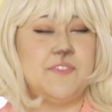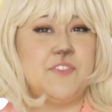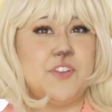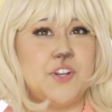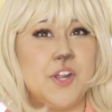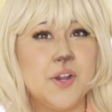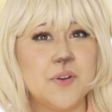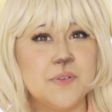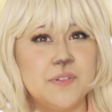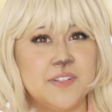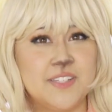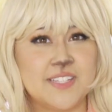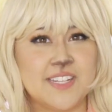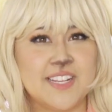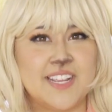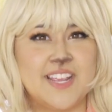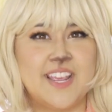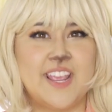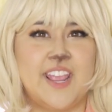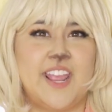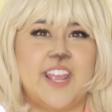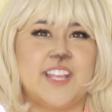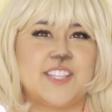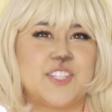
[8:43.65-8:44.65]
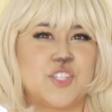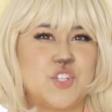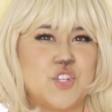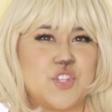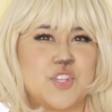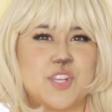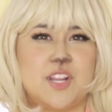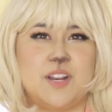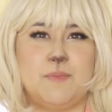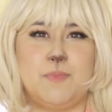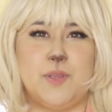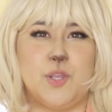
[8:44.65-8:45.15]
if you don't, it's
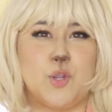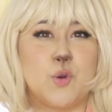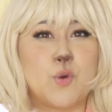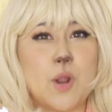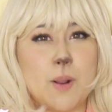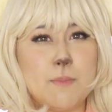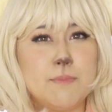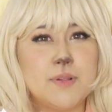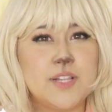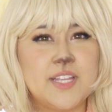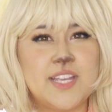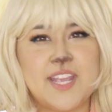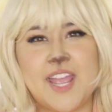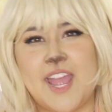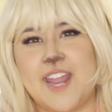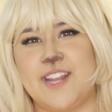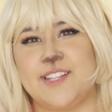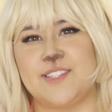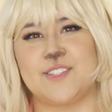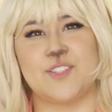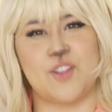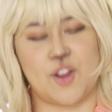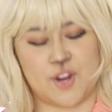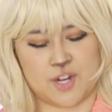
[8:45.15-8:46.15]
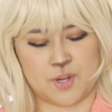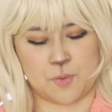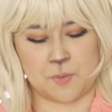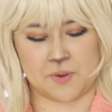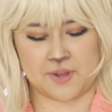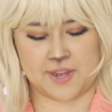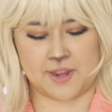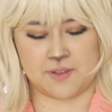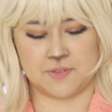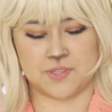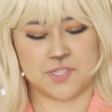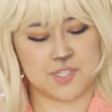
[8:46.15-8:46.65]
just gonna be crumbly and it's not gonna
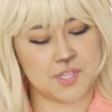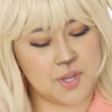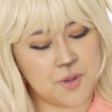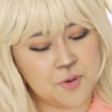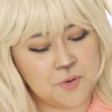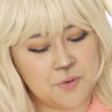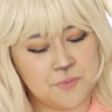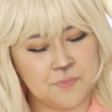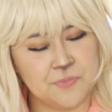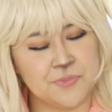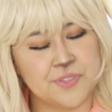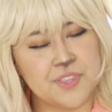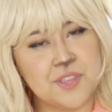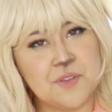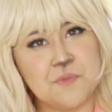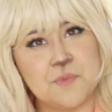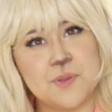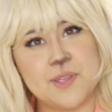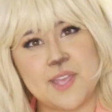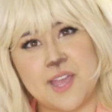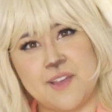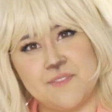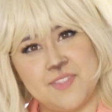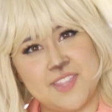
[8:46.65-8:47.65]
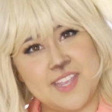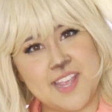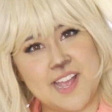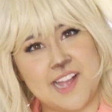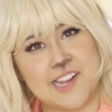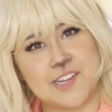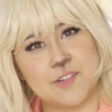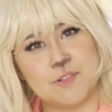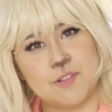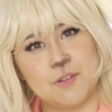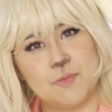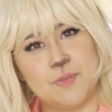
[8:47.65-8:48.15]
work out. So we have the
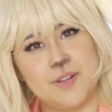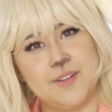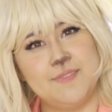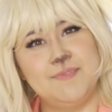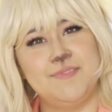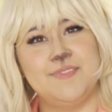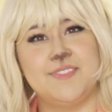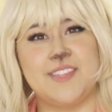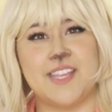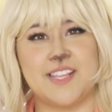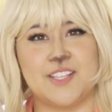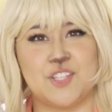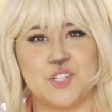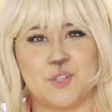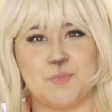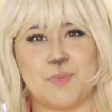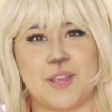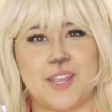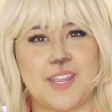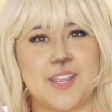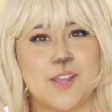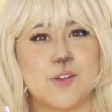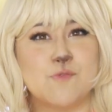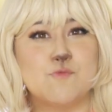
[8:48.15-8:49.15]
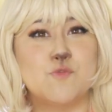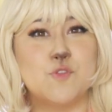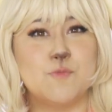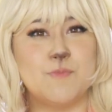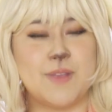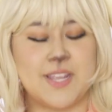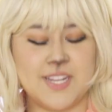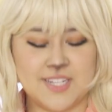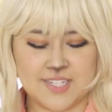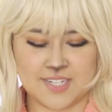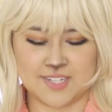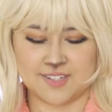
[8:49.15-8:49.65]
actual one, thanks to my
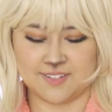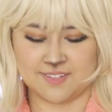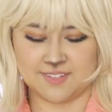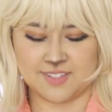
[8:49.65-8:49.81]
roommate.